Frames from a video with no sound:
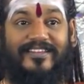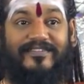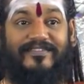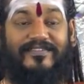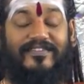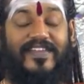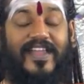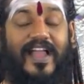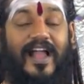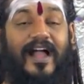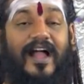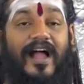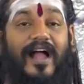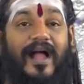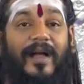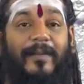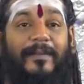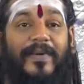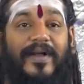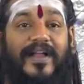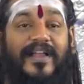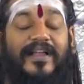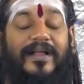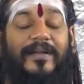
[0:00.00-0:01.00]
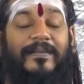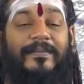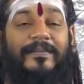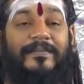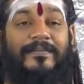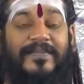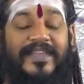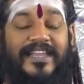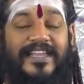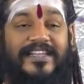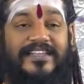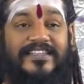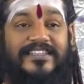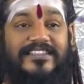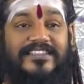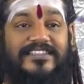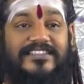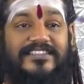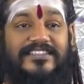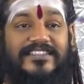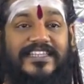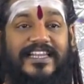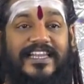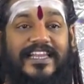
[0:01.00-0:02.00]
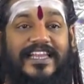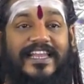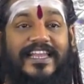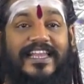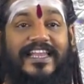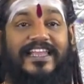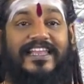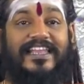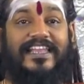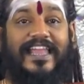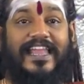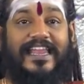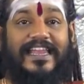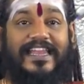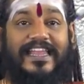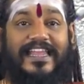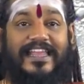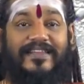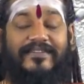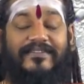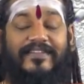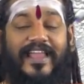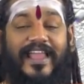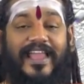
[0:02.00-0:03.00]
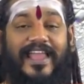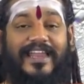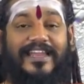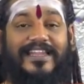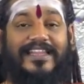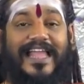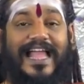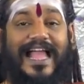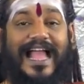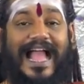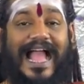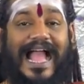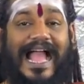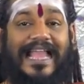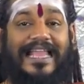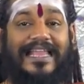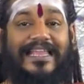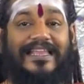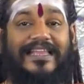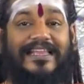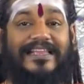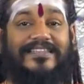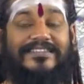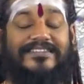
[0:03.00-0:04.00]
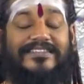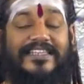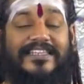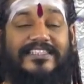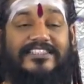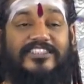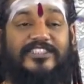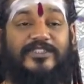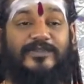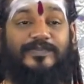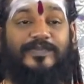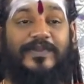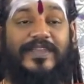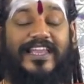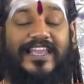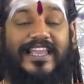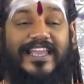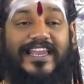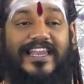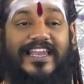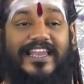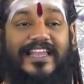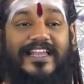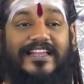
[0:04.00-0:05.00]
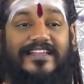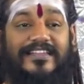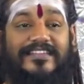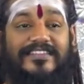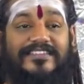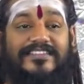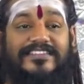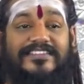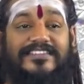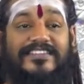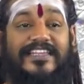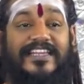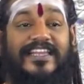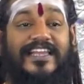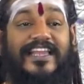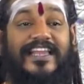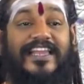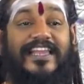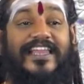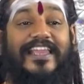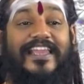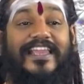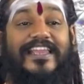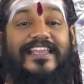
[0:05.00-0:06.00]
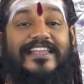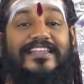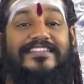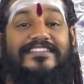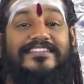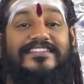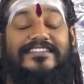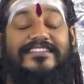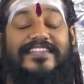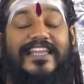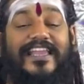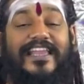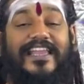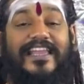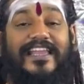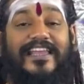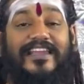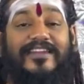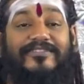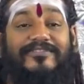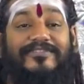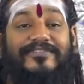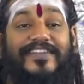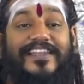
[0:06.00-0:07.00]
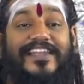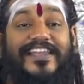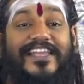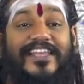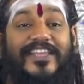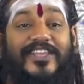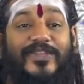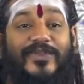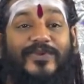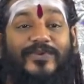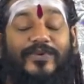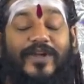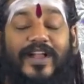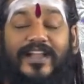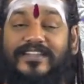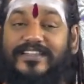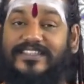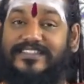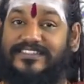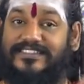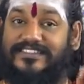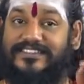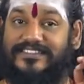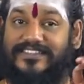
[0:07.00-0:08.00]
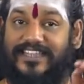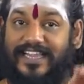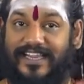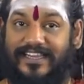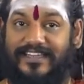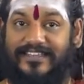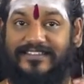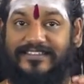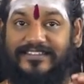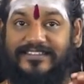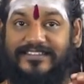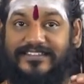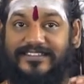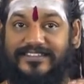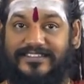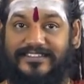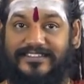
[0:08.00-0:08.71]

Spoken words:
Vyapakam means anywhere the eye is experienced, he is there filling you. Understand?